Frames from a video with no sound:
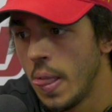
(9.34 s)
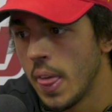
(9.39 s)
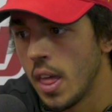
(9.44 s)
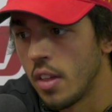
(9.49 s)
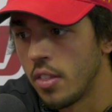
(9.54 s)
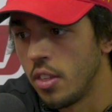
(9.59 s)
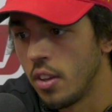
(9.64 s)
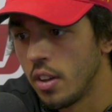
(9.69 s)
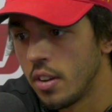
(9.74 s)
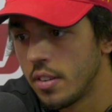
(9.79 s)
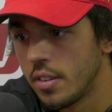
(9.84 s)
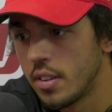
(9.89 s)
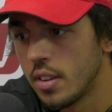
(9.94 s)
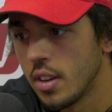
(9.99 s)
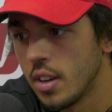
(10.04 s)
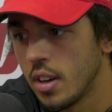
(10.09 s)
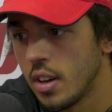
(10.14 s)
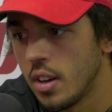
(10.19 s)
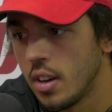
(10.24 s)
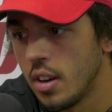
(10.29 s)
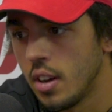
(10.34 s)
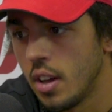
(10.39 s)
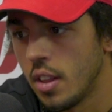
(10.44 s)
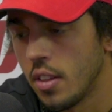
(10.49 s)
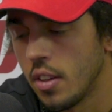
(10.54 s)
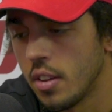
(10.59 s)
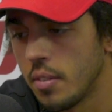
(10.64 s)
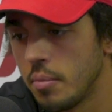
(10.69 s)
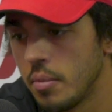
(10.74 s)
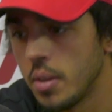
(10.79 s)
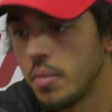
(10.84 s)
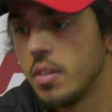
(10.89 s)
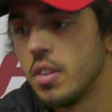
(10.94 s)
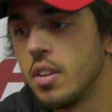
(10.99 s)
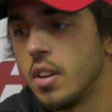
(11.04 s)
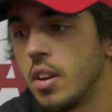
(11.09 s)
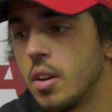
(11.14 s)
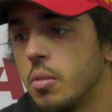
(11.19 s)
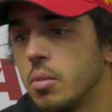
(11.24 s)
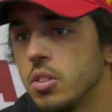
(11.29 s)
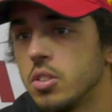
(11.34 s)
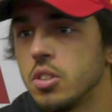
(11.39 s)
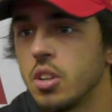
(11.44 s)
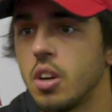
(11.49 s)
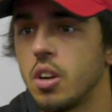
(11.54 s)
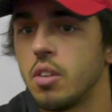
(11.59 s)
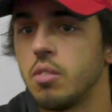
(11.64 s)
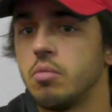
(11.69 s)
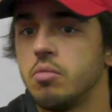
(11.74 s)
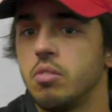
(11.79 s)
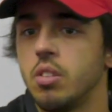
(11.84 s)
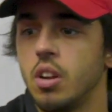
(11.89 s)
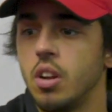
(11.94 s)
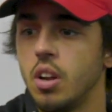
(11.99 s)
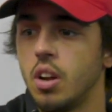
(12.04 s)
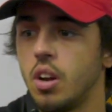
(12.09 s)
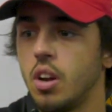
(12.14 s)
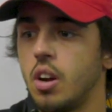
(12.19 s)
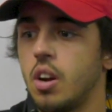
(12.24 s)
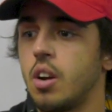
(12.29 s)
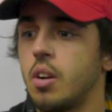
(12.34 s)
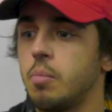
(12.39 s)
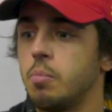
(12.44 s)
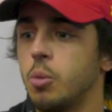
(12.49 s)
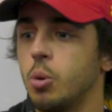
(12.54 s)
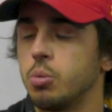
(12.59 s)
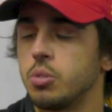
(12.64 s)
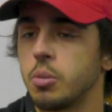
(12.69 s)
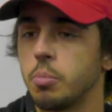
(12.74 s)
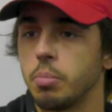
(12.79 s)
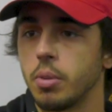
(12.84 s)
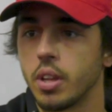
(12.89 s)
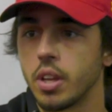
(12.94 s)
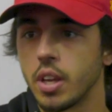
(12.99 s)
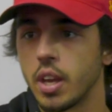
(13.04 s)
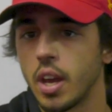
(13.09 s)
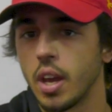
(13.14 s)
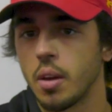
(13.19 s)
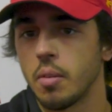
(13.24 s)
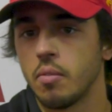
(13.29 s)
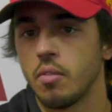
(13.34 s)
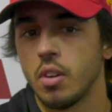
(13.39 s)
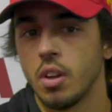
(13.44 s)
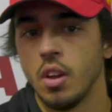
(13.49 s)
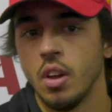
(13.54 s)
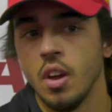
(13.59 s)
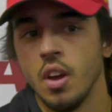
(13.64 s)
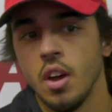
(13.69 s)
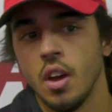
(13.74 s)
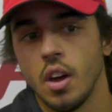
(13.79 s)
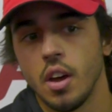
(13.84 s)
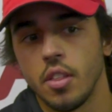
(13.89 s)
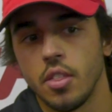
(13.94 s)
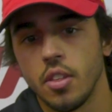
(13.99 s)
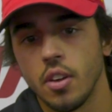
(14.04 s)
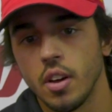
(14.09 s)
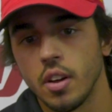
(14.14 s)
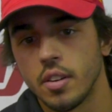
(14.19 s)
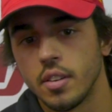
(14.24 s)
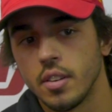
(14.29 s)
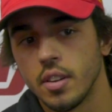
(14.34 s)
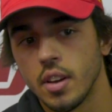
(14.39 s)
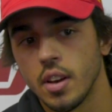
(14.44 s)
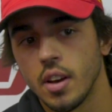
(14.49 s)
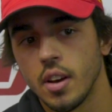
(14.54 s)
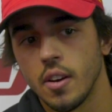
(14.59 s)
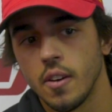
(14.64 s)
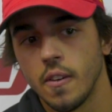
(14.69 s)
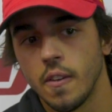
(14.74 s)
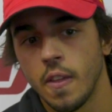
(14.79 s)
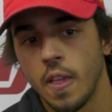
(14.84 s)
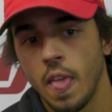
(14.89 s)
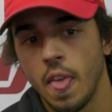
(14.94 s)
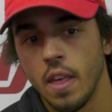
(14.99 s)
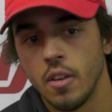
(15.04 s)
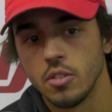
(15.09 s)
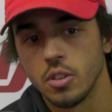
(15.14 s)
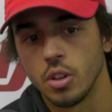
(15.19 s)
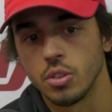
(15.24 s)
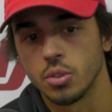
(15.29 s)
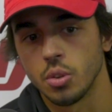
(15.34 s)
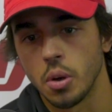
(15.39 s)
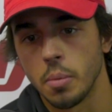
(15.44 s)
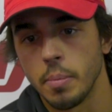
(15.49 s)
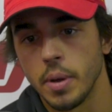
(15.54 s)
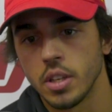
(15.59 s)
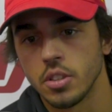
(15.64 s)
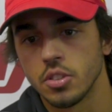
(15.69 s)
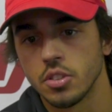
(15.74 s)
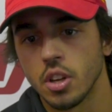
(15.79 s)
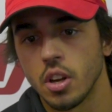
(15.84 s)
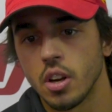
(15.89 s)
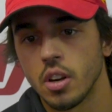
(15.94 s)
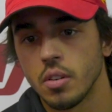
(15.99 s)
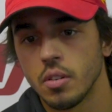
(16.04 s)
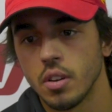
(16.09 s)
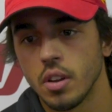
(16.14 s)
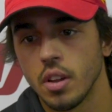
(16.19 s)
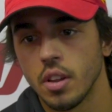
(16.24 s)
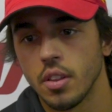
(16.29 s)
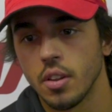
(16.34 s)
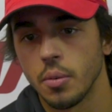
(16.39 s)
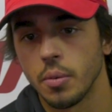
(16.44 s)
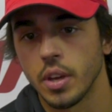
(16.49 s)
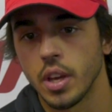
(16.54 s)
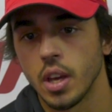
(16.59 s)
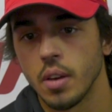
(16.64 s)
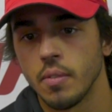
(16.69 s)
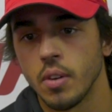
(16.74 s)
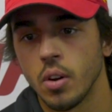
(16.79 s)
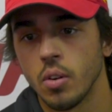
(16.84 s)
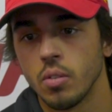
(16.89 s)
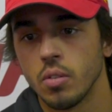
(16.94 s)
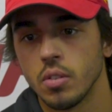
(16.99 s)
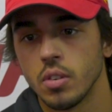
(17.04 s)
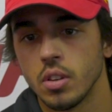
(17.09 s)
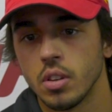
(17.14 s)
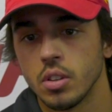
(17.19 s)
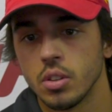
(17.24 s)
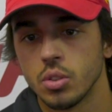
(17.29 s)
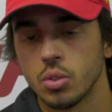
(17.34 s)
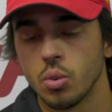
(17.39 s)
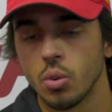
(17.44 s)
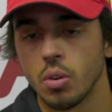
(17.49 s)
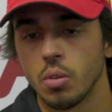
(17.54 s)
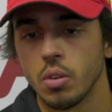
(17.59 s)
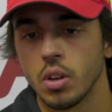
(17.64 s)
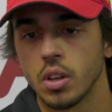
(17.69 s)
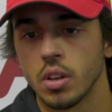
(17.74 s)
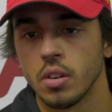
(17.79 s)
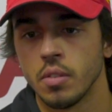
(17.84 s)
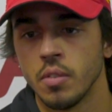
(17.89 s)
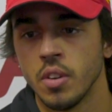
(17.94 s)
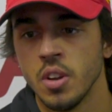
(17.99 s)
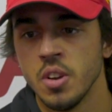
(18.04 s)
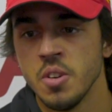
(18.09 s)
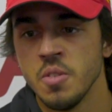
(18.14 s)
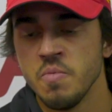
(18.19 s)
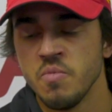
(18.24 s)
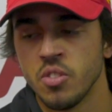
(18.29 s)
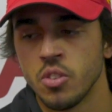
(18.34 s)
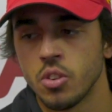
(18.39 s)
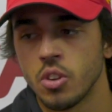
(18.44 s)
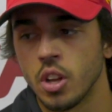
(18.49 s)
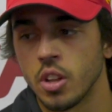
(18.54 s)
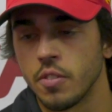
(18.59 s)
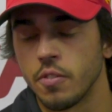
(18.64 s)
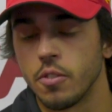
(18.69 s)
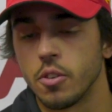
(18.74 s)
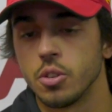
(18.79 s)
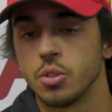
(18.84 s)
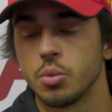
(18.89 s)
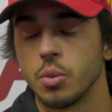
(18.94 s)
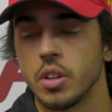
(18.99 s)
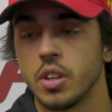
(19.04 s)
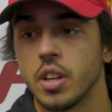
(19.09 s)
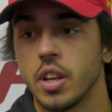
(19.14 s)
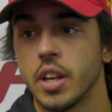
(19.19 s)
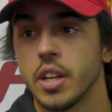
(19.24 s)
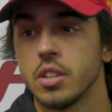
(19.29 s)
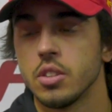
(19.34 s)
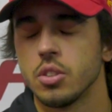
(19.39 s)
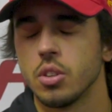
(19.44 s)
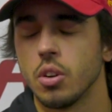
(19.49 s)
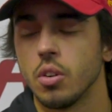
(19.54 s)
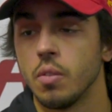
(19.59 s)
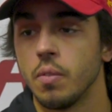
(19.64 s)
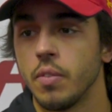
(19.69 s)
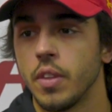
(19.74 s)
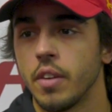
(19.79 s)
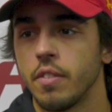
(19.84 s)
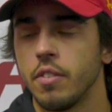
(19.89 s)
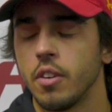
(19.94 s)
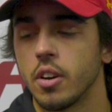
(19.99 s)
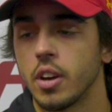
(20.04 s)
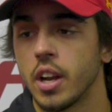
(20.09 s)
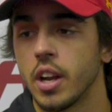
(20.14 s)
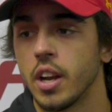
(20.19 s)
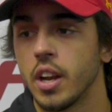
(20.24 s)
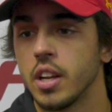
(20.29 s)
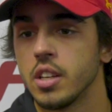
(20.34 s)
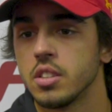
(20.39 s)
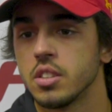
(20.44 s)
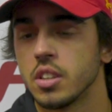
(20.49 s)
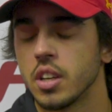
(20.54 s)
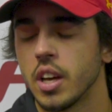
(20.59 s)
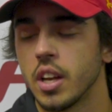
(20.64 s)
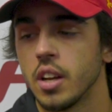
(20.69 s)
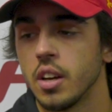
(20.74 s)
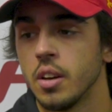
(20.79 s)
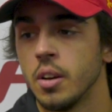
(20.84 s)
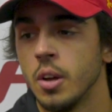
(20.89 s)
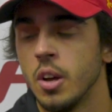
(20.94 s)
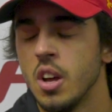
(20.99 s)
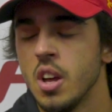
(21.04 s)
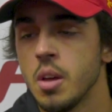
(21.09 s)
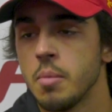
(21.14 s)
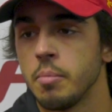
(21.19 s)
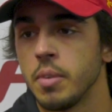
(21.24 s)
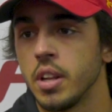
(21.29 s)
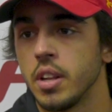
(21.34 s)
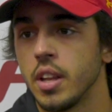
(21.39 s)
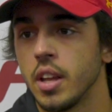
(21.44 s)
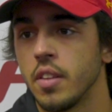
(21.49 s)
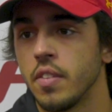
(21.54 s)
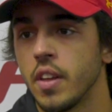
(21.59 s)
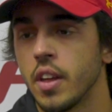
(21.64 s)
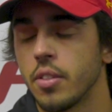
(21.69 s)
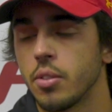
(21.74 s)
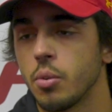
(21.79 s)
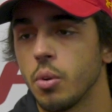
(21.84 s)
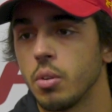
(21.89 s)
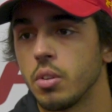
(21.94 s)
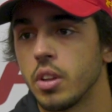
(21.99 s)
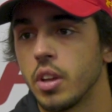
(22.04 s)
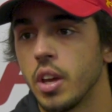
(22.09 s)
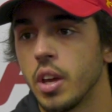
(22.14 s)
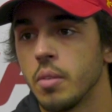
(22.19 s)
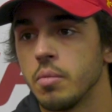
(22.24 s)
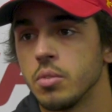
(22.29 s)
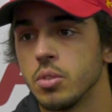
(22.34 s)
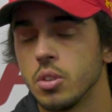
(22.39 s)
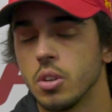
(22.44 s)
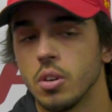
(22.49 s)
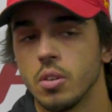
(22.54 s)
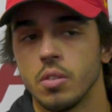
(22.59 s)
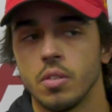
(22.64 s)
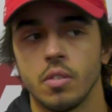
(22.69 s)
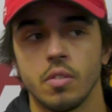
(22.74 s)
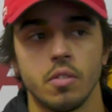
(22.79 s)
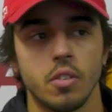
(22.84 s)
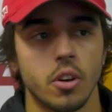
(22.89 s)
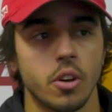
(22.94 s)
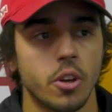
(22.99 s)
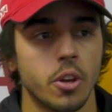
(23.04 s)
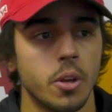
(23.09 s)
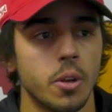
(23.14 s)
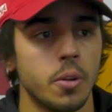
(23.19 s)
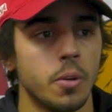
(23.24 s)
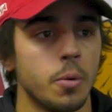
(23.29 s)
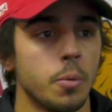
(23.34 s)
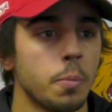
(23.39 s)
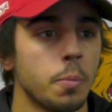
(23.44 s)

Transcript: I thought maybe today was our most complete game. I thought it was also our best start. I thought we came out, scored one, got the first one tonight, so that felt kind of nice and kind of maintained that throughout the game, so felt good.